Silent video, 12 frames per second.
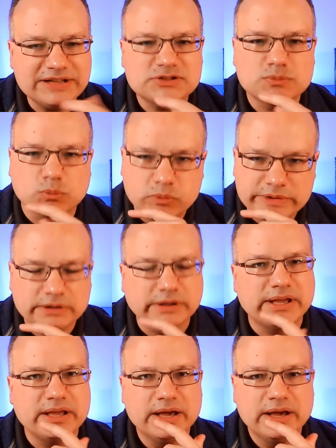
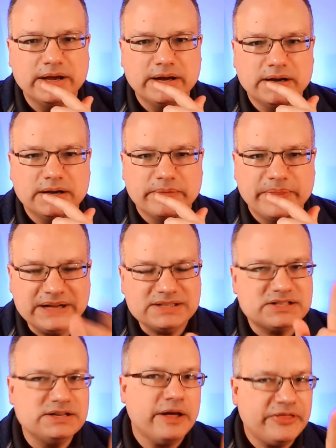
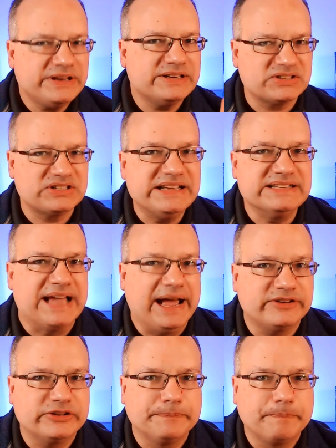That's nothing to sneeze
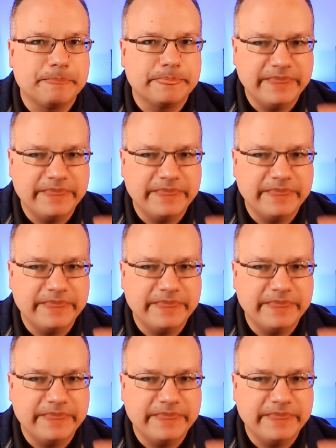at.